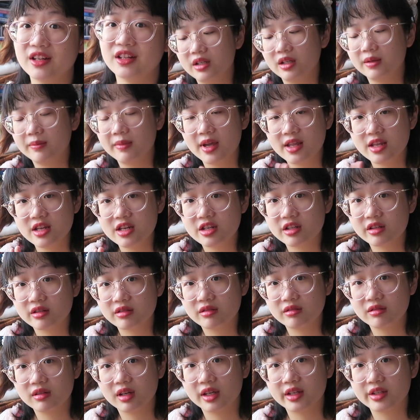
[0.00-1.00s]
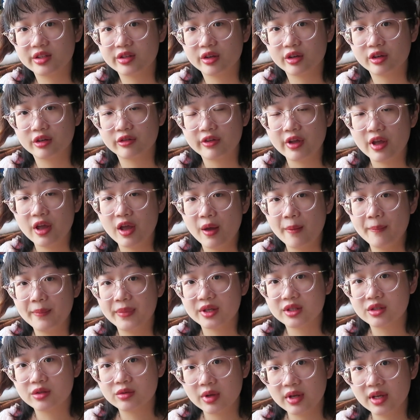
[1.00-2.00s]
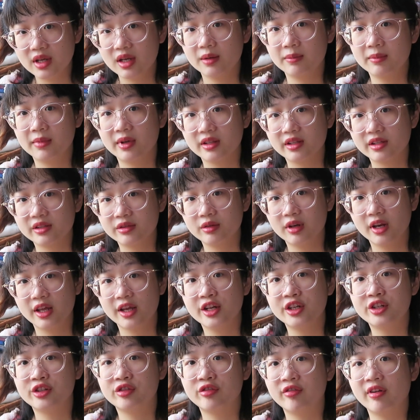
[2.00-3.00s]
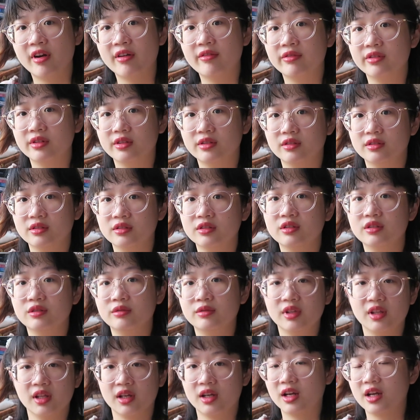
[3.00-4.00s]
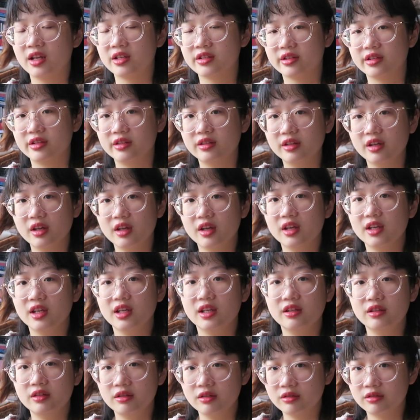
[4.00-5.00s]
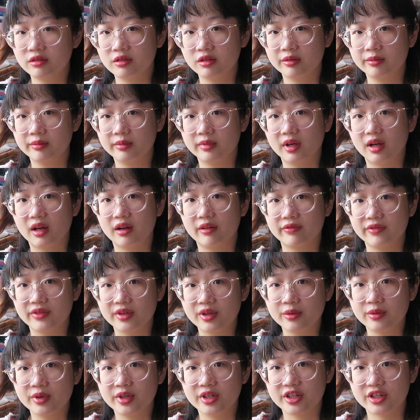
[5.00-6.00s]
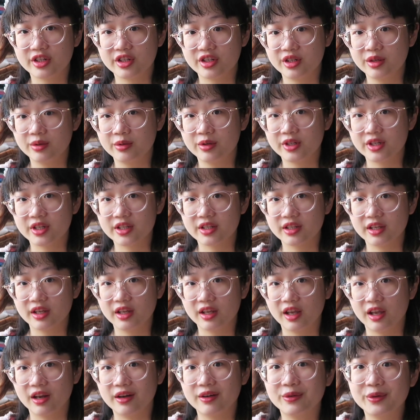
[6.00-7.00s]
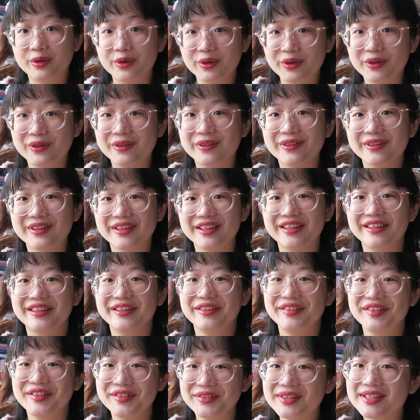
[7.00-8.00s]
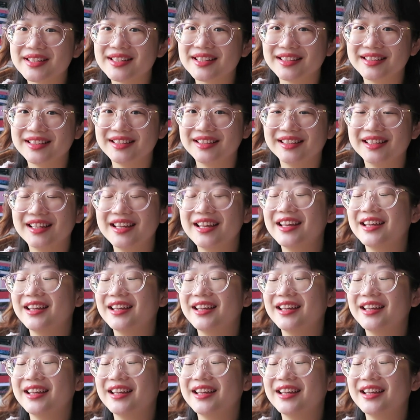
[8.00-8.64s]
She manages to like sort of persuade her mother to let her travel with her cousin in Europe, after which she will just enroll in university